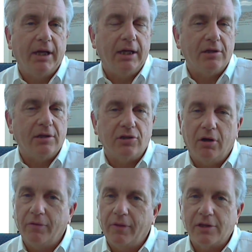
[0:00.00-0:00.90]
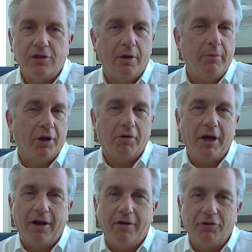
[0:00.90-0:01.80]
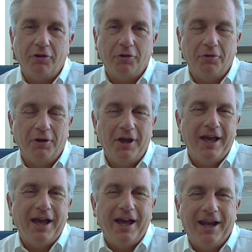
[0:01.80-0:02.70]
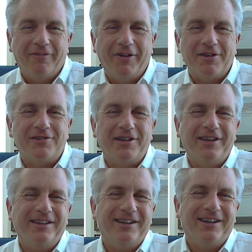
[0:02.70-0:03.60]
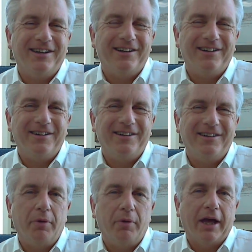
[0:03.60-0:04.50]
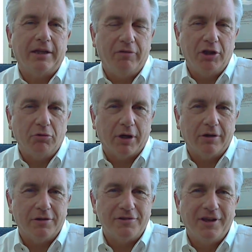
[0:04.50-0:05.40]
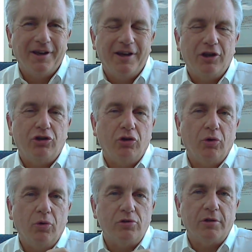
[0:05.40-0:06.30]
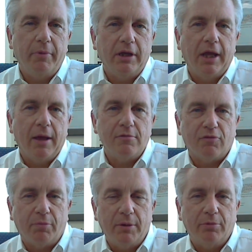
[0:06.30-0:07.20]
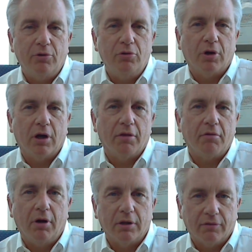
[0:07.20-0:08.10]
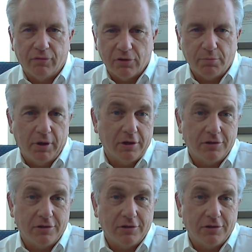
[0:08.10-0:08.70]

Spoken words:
And so that's going to be a great afternoon. And I've asked the activity directors to submit names for people who are going to throw out the first pitch.